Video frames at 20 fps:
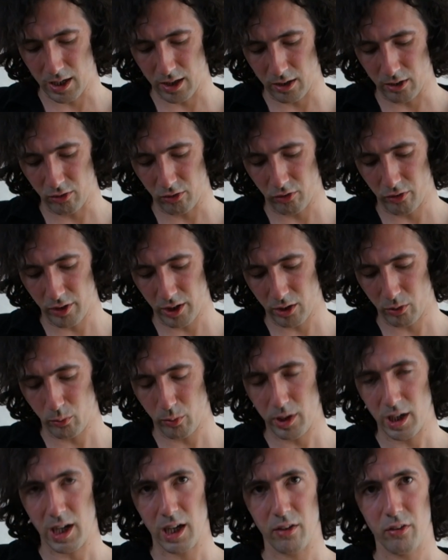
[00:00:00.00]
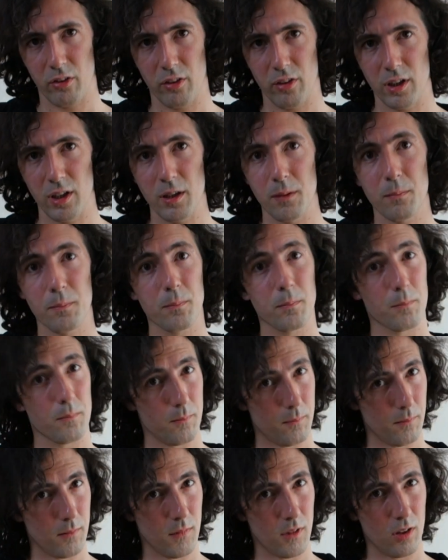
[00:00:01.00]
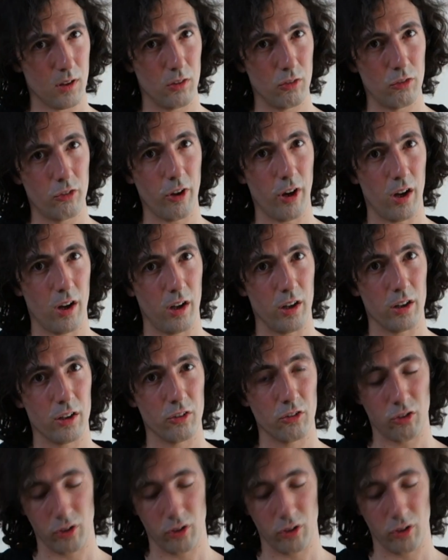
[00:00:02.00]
and then we have the da,